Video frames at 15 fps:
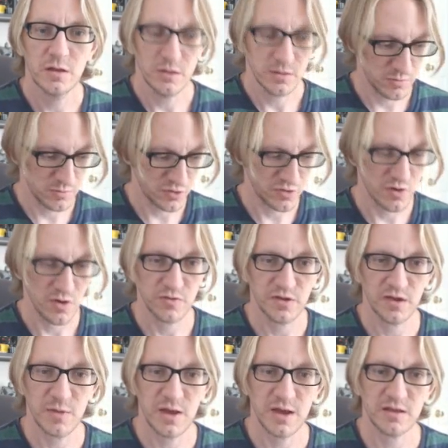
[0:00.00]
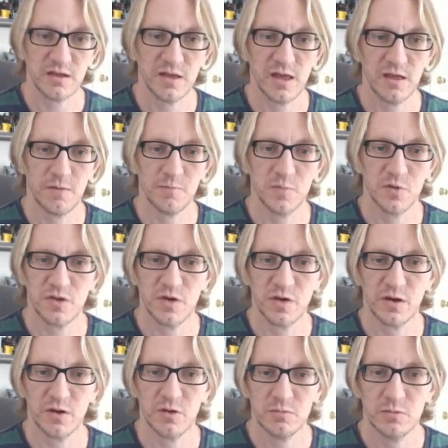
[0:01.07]
Push Alt to get back to game. So there we
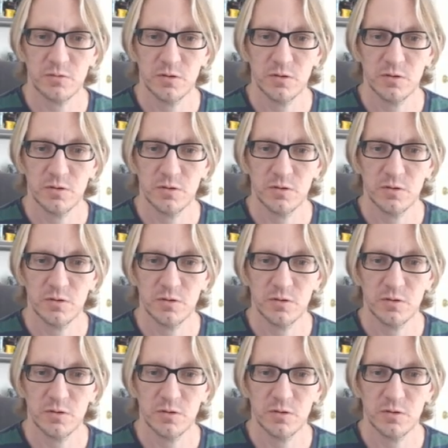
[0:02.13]
go.